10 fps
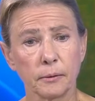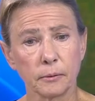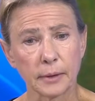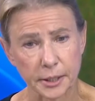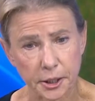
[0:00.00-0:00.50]

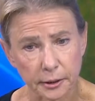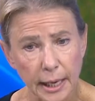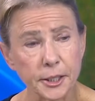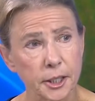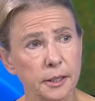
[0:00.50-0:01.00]

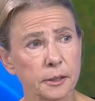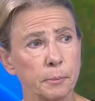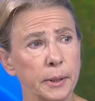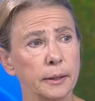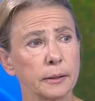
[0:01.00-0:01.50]
legislation is
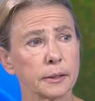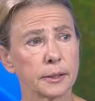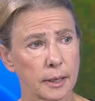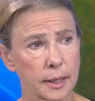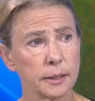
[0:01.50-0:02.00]
being
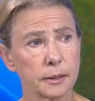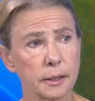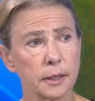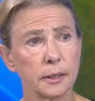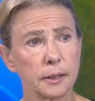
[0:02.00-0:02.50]
designed
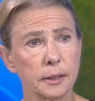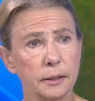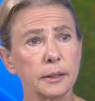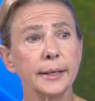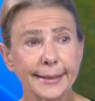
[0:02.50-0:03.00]

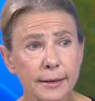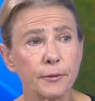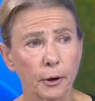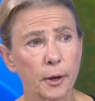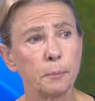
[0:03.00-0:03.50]
in a
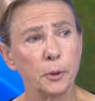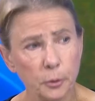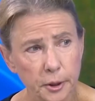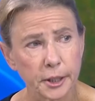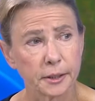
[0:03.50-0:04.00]
very
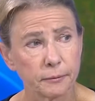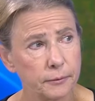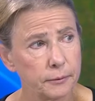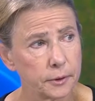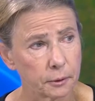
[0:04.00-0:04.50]

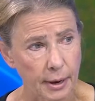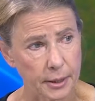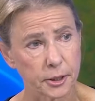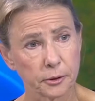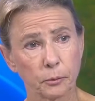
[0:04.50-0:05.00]
punitive
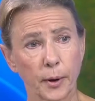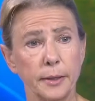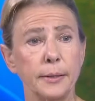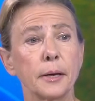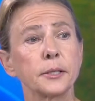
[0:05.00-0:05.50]
direction, the
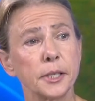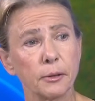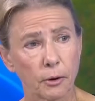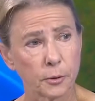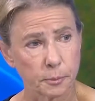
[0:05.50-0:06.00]
way net
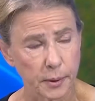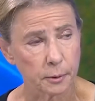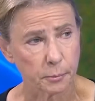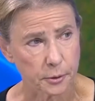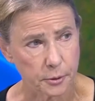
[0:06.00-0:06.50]
zero is
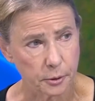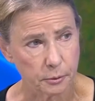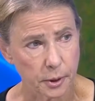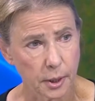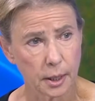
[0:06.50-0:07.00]
being
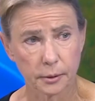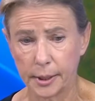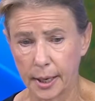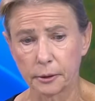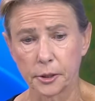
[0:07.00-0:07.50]
pursued.
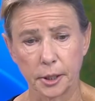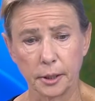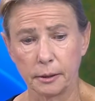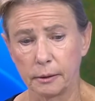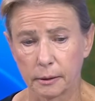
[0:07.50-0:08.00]
The
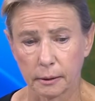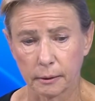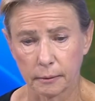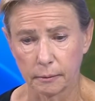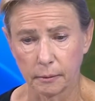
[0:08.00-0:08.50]
energy
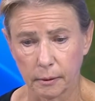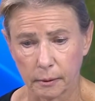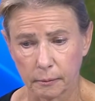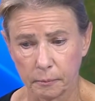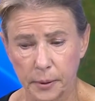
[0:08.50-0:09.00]

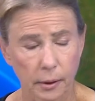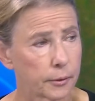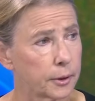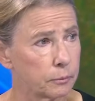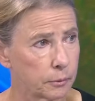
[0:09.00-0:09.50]
bill
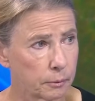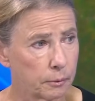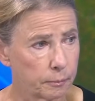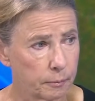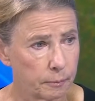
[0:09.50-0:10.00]
that
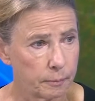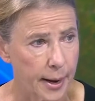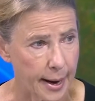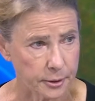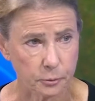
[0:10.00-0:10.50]

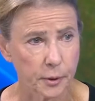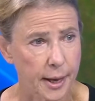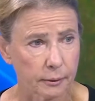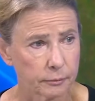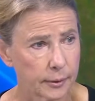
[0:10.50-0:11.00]
passed
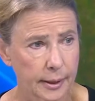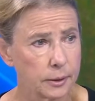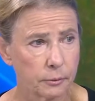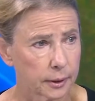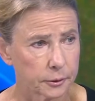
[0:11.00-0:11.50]
without
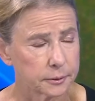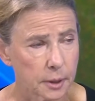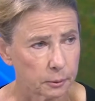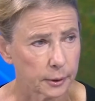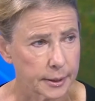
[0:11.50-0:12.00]
any real
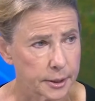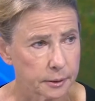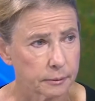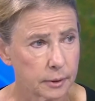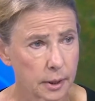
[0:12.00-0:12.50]

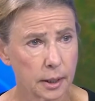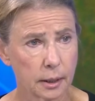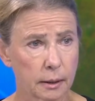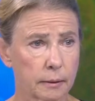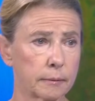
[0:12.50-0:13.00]
deliberation
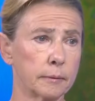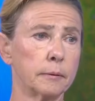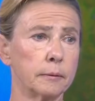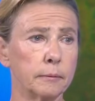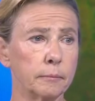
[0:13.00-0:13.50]

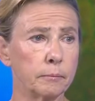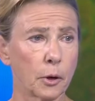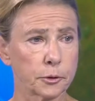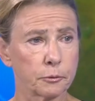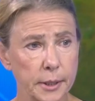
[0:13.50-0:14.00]

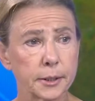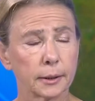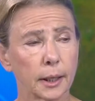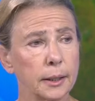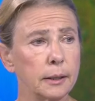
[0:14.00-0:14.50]
most
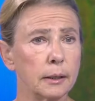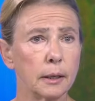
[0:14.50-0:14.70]
recently